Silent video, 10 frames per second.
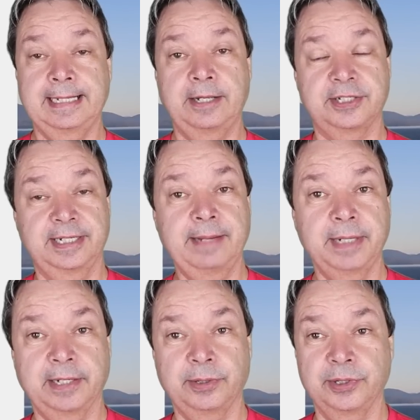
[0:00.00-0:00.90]
Now,
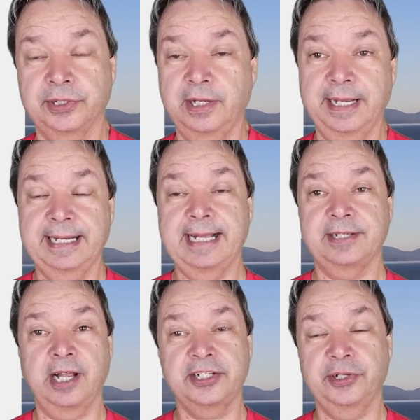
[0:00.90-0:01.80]
Celebrity Cruise Line
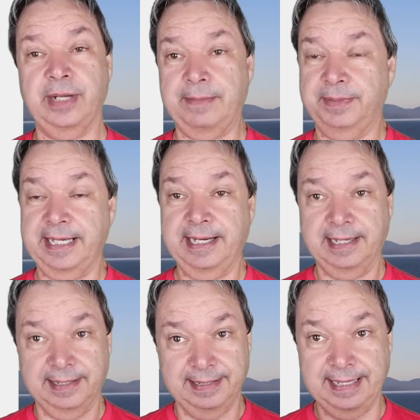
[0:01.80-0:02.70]
has also
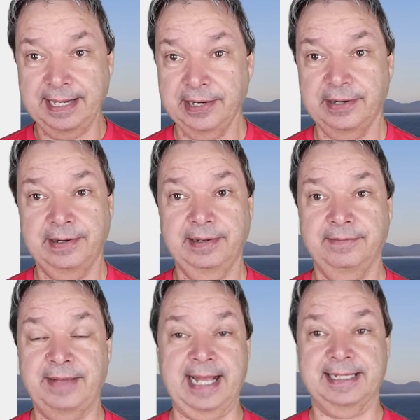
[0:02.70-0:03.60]
updated their
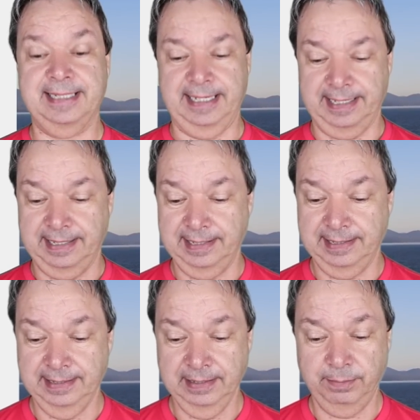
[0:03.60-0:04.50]
vaccine
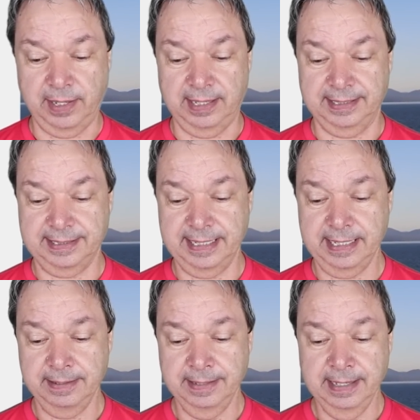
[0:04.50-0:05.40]

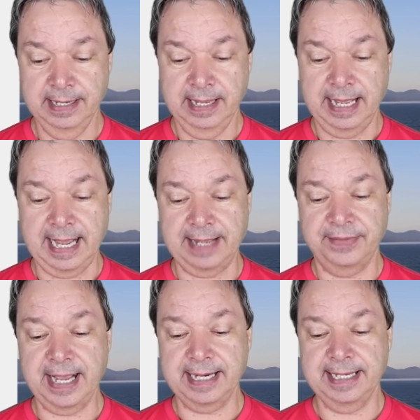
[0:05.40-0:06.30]
policy,
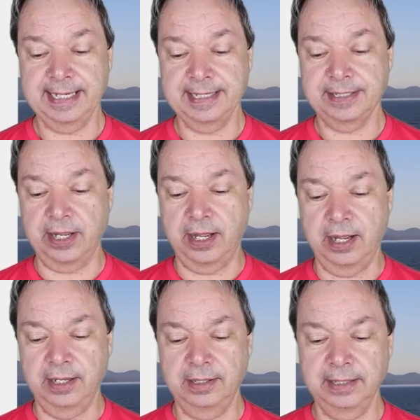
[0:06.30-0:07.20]
and that is
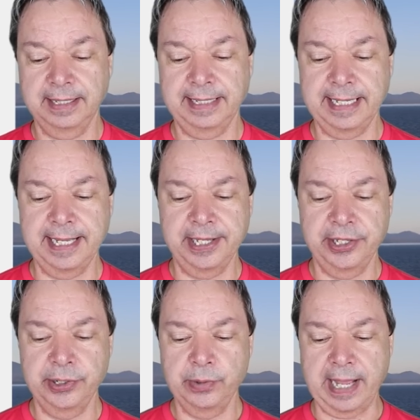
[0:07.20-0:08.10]
all
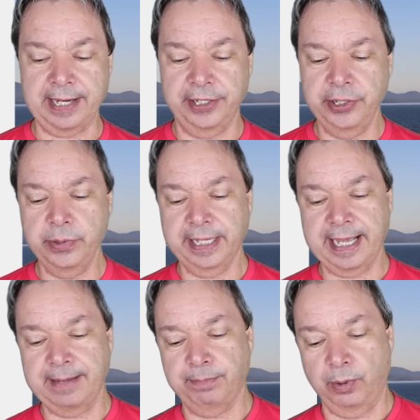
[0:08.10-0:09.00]
EU and
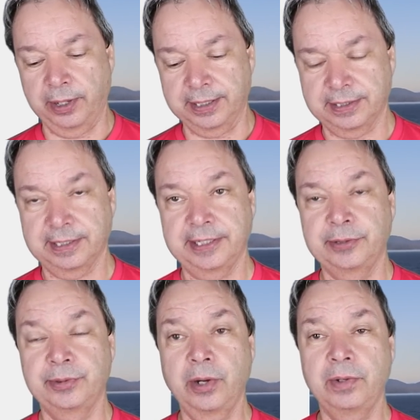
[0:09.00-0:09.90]
UK ports,
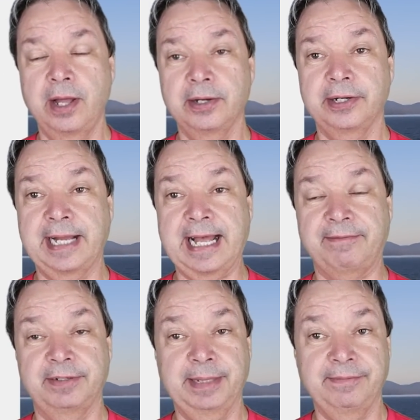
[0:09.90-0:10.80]
you no longer
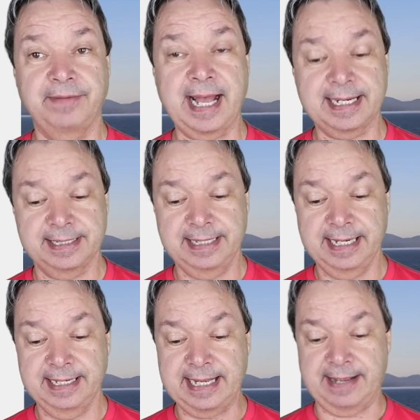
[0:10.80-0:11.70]
have to be
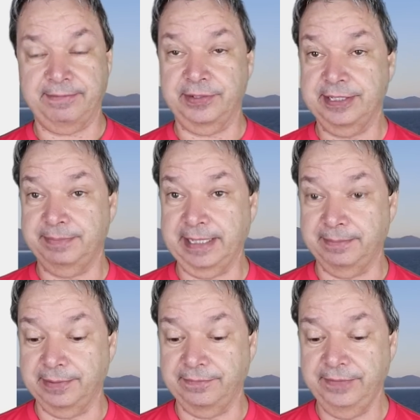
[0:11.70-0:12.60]
vaccinated after
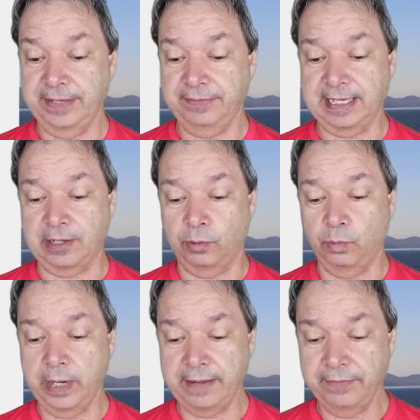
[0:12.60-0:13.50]
September 5th.
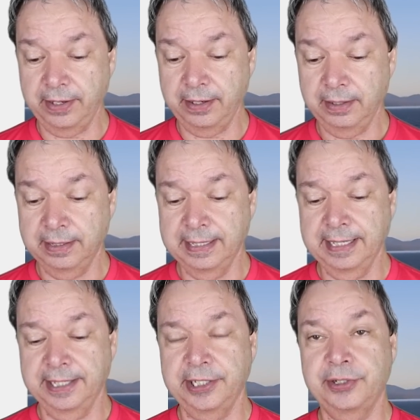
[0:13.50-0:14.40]
However,
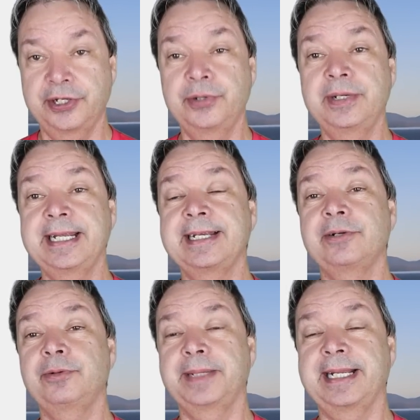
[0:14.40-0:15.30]
you do need
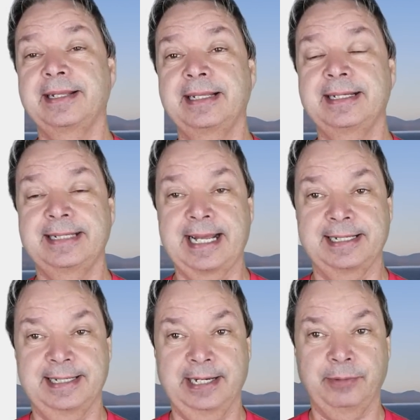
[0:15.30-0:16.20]
to meet the
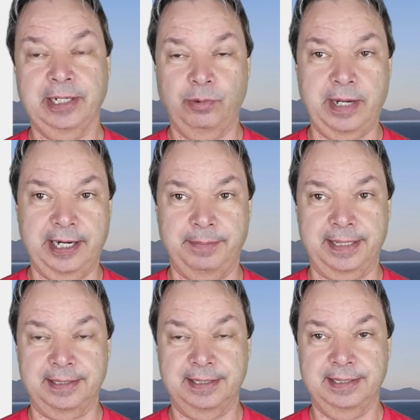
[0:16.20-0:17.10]
testing
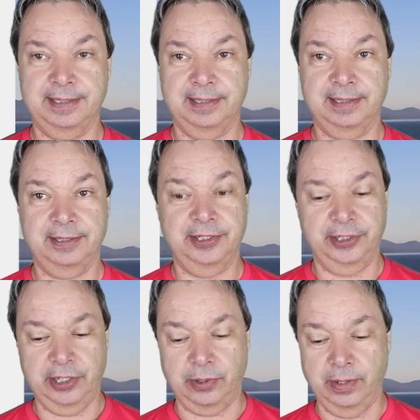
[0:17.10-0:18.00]
requirements to
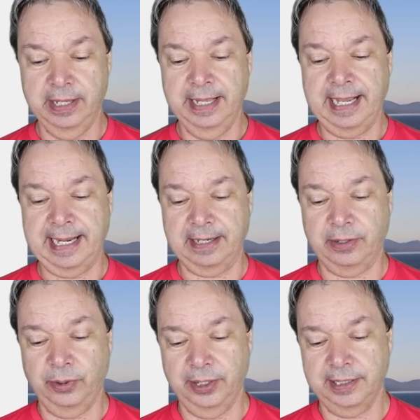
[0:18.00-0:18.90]
go. And of
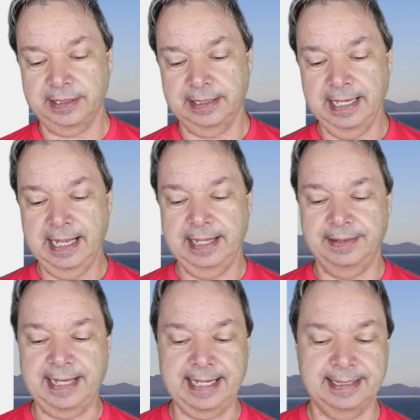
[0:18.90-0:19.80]
course,
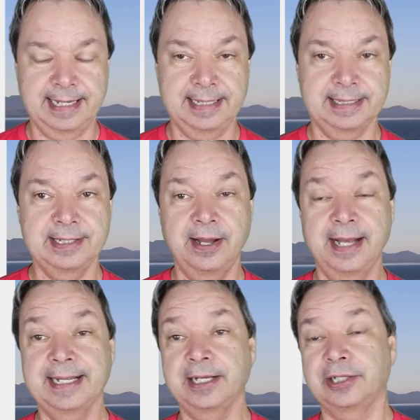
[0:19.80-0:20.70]
that does
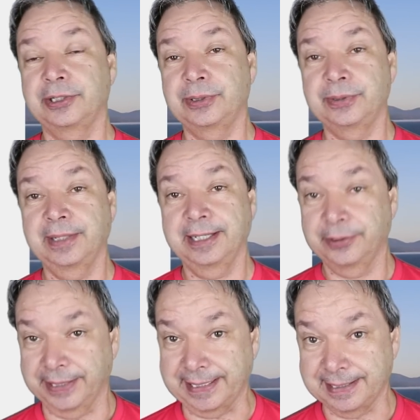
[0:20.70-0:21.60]
not include
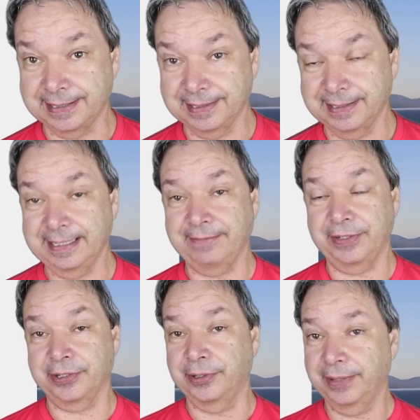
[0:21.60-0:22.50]
Greece. If
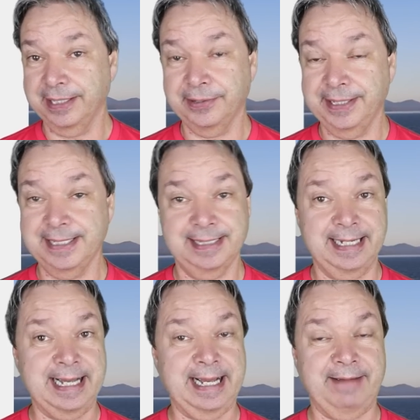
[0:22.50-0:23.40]
you're going to Greece,
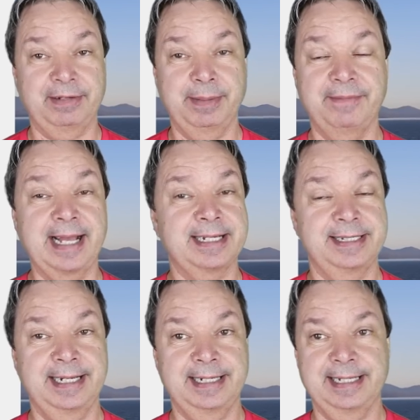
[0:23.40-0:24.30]
you have to be
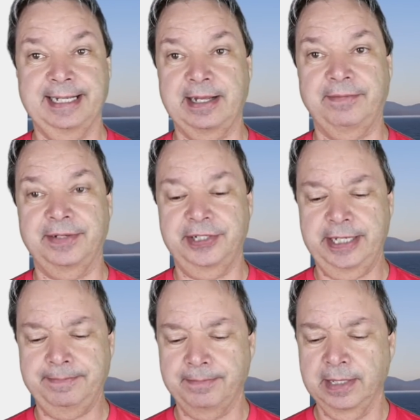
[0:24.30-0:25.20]
vaccinated to get off the
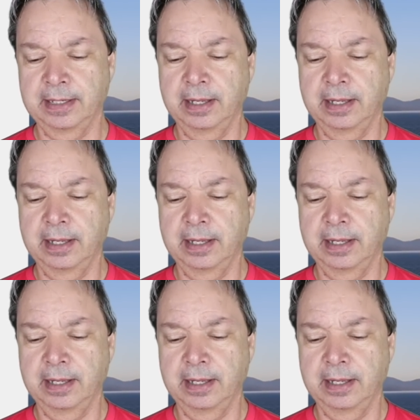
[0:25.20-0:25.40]
ship.